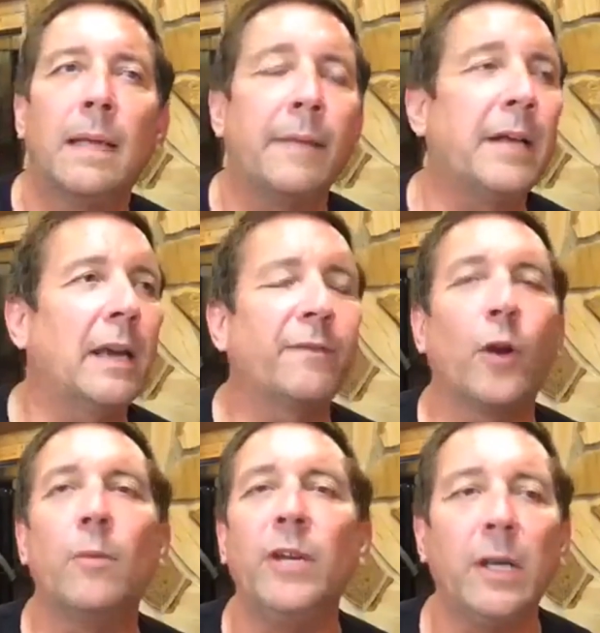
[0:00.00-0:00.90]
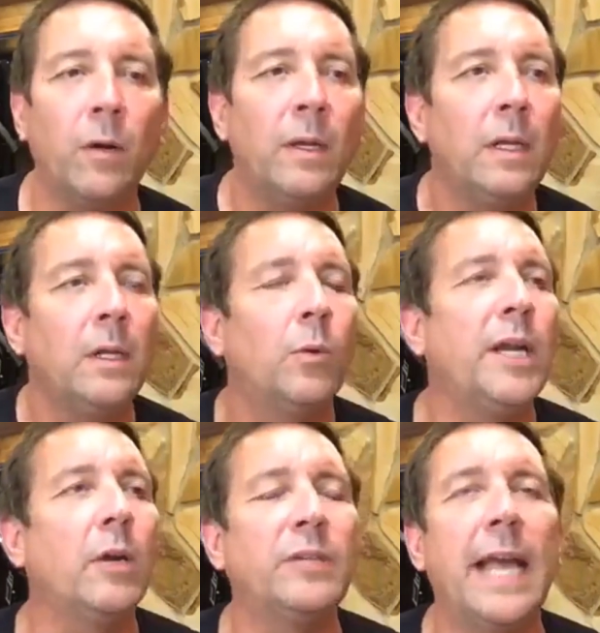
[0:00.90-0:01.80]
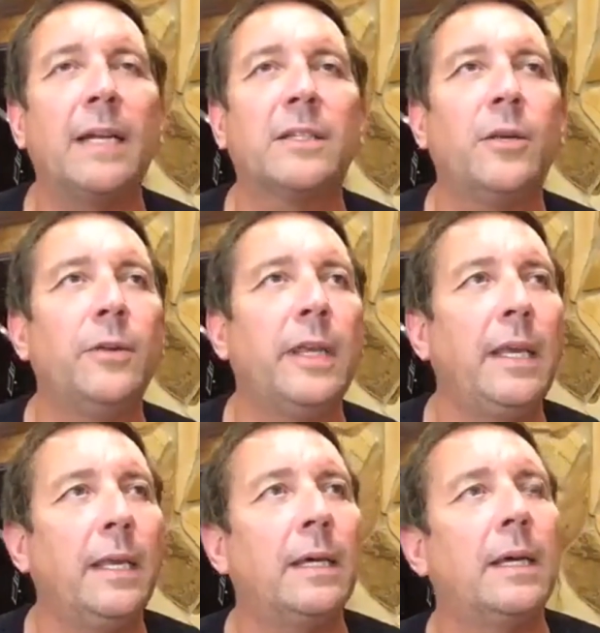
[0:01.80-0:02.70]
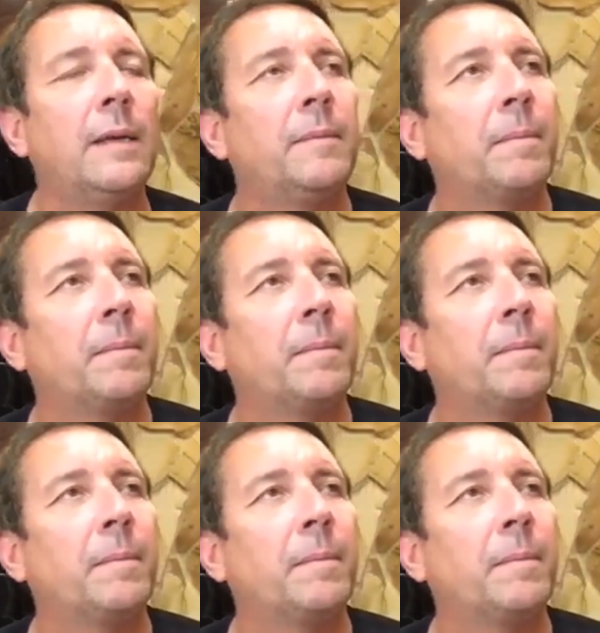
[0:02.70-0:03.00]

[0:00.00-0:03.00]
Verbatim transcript: I've got a friend. We go we go down to the uh,